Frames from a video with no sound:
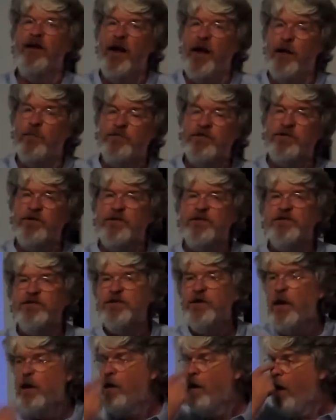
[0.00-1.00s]
an
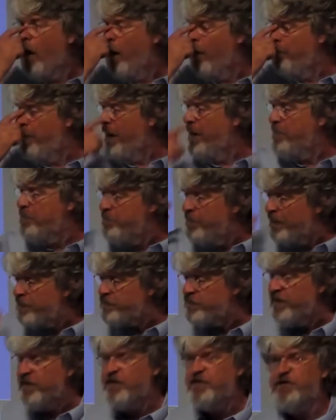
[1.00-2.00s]
absence um, and
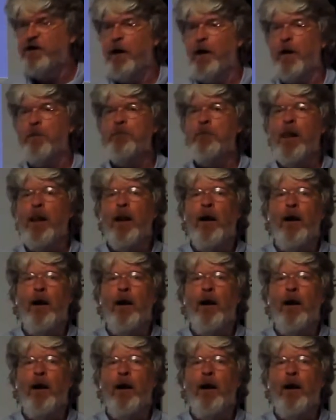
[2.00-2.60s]
miss an exam,